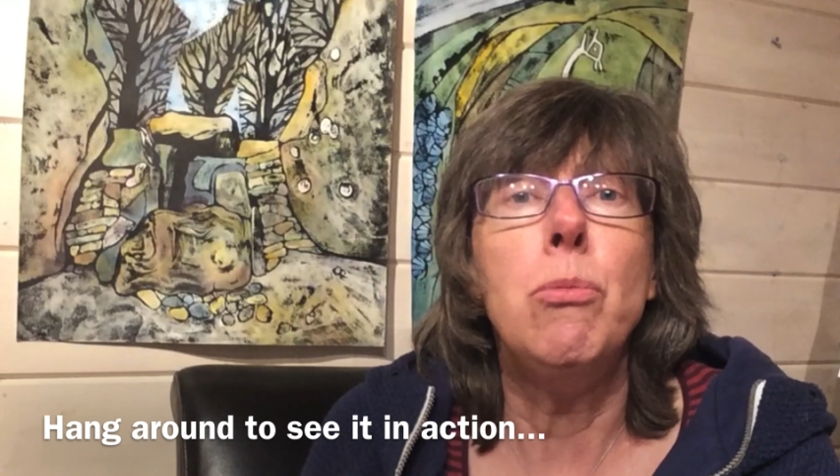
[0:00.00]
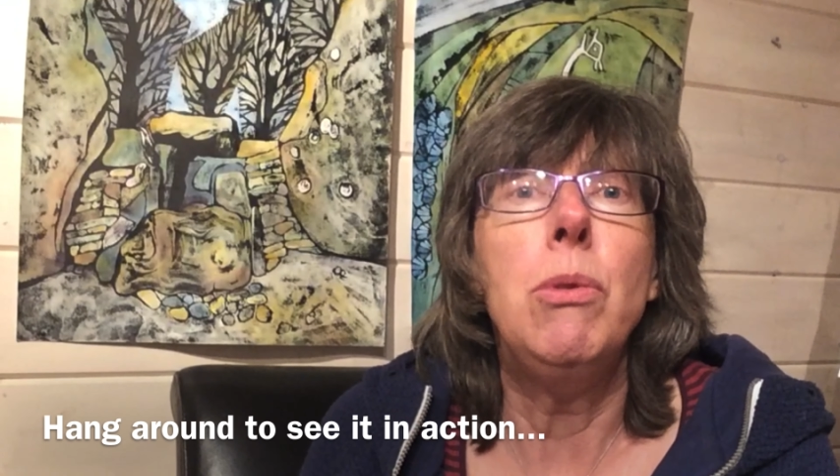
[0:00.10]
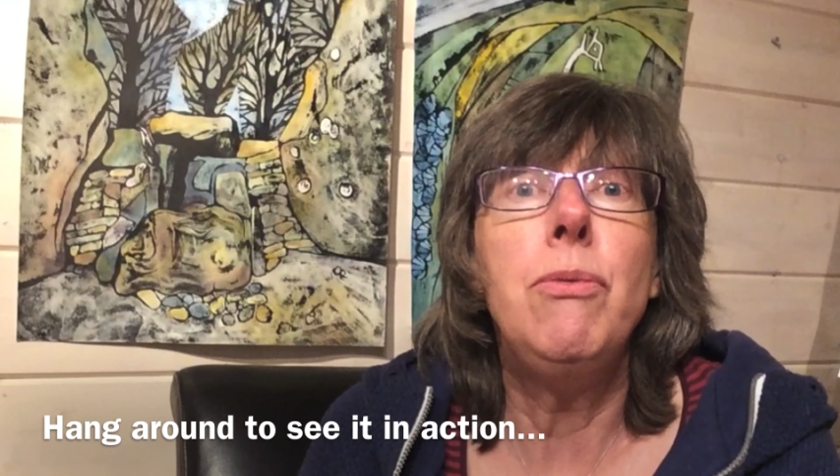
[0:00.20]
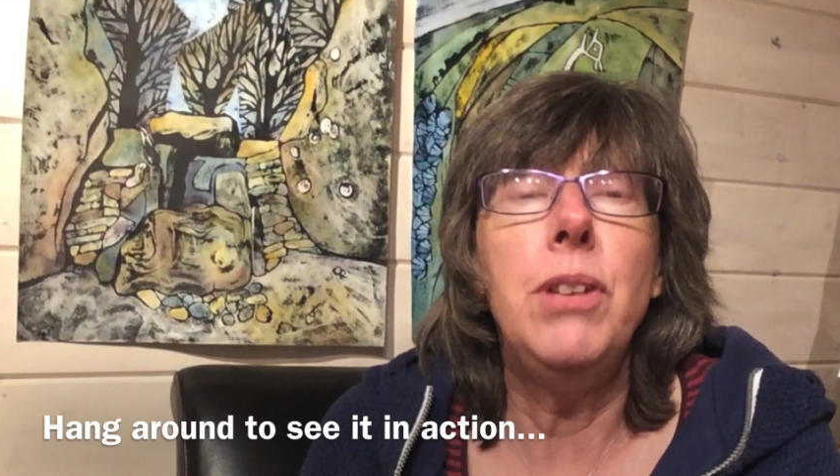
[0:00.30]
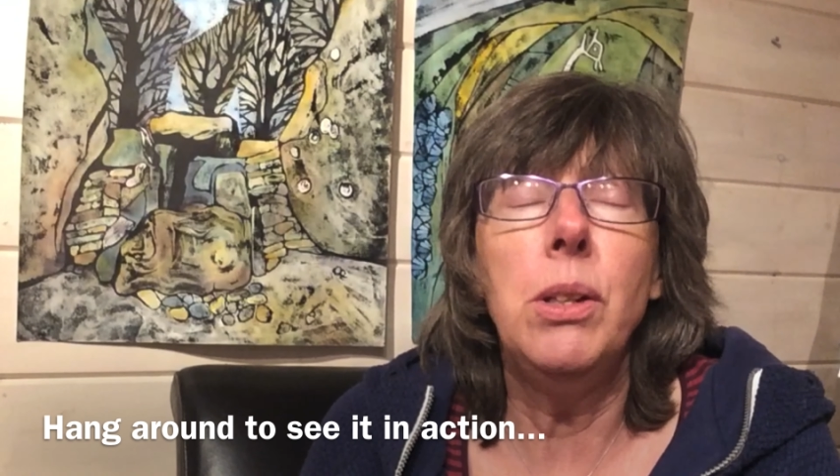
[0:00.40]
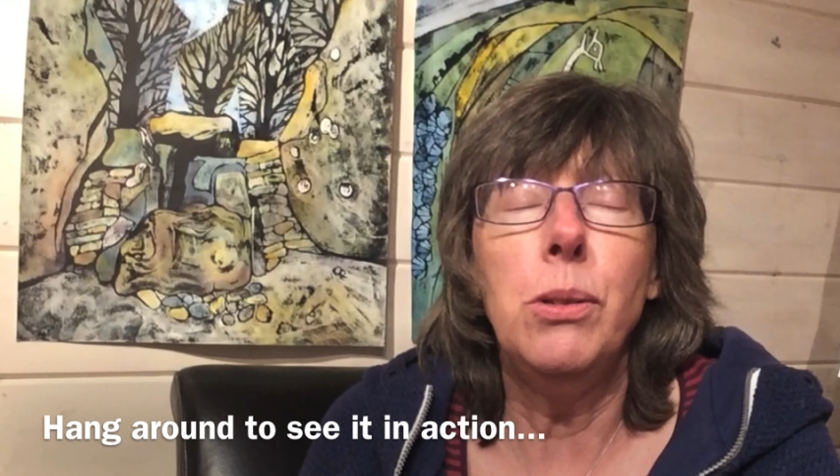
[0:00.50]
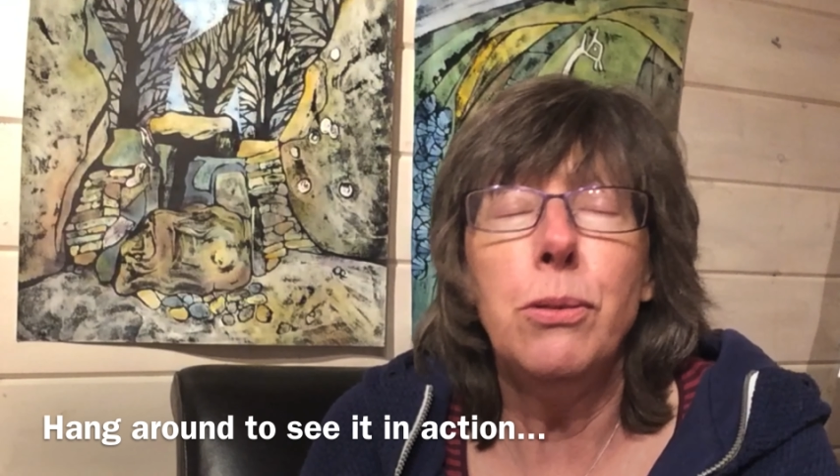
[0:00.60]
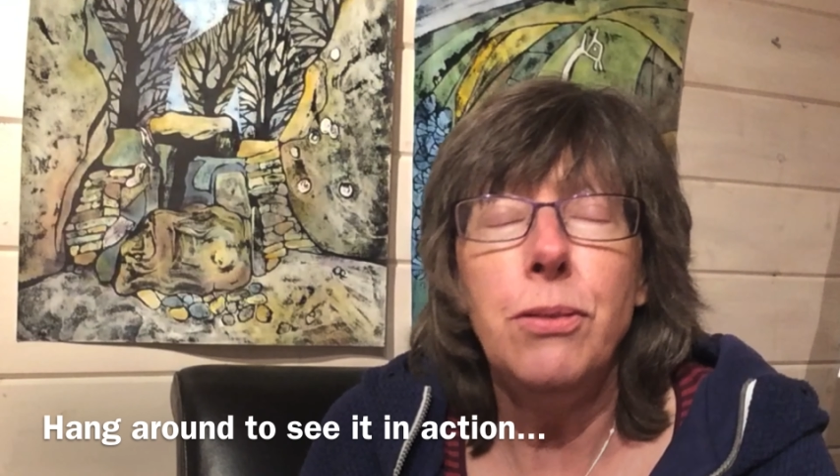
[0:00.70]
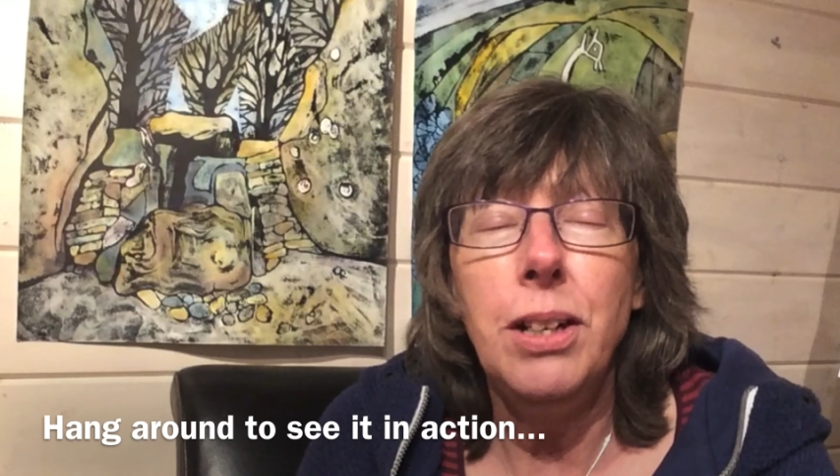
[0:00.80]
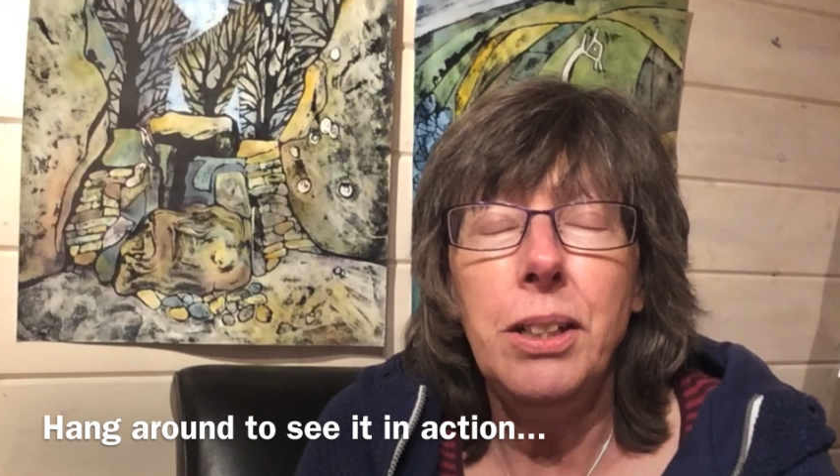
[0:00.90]
reveal the
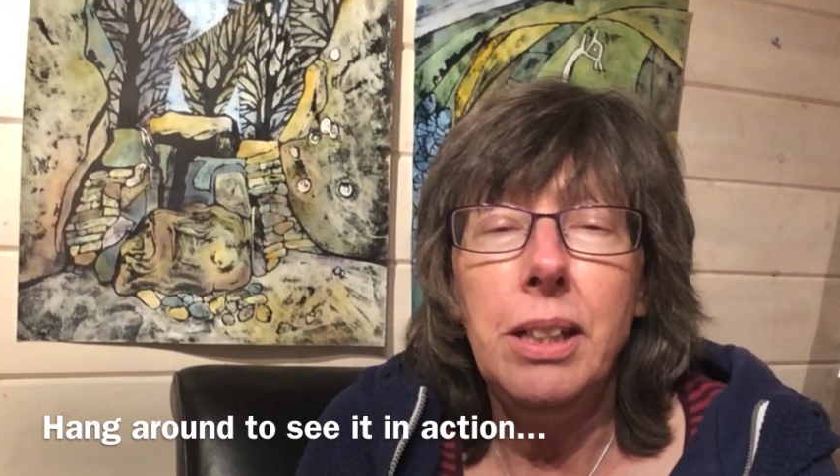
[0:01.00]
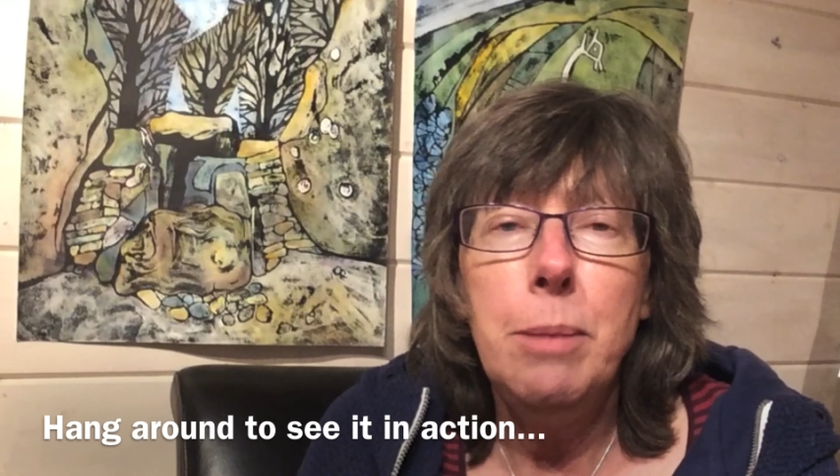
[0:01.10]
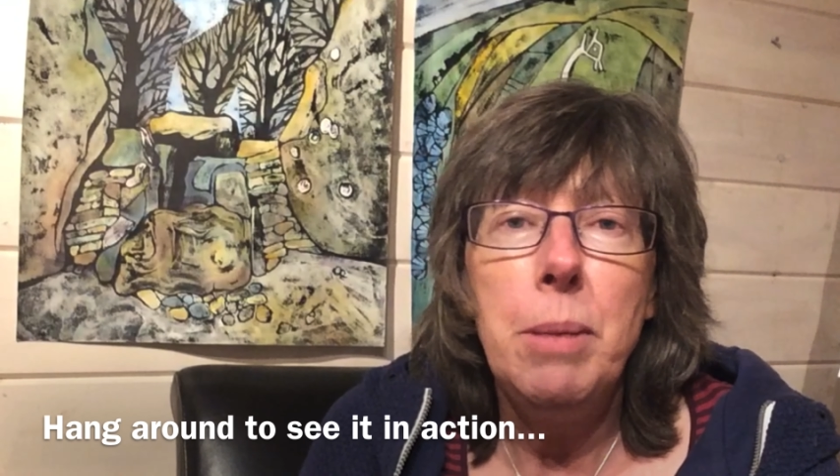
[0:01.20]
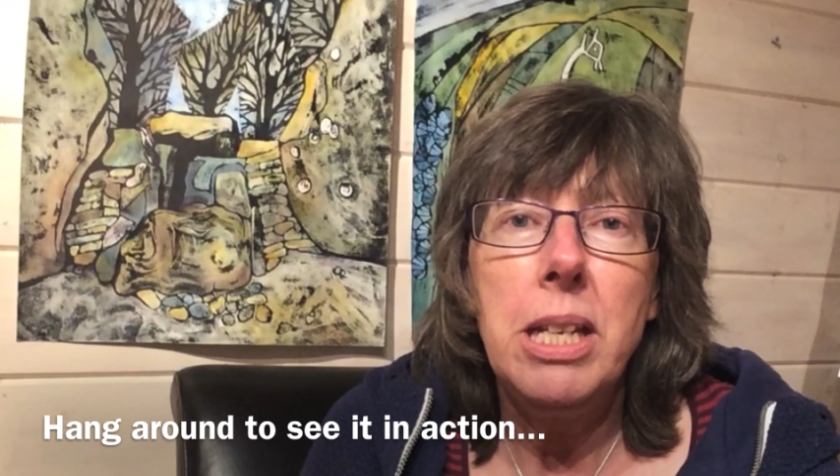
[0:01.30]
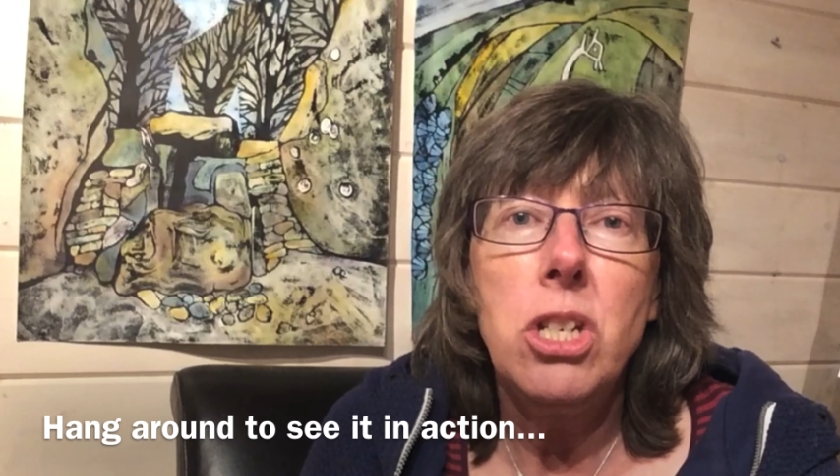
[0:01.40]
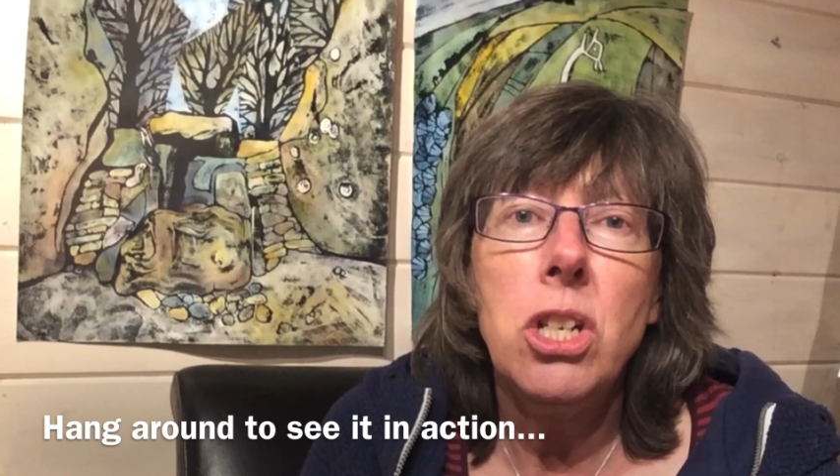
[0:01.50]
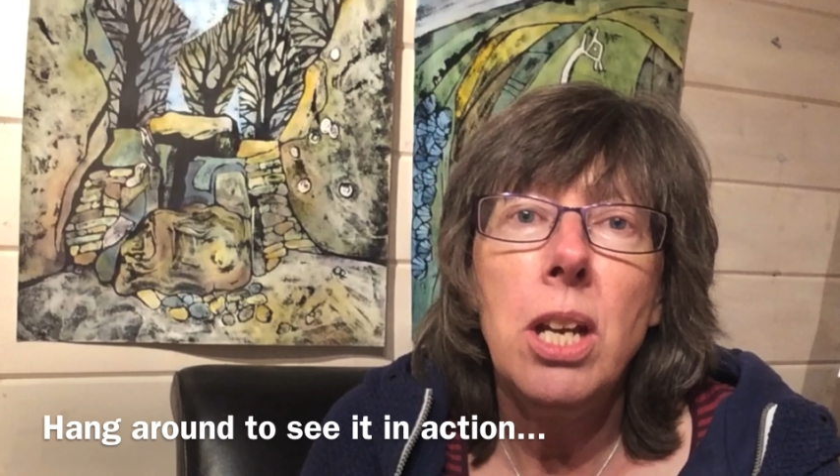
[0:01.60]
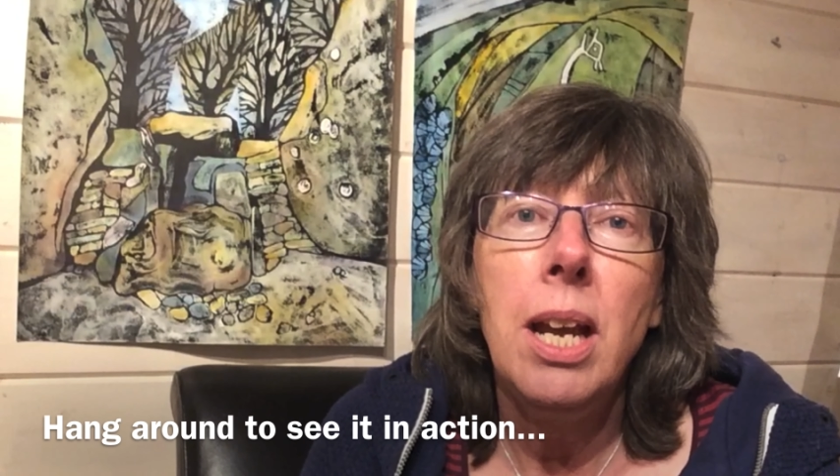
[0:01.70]
final image.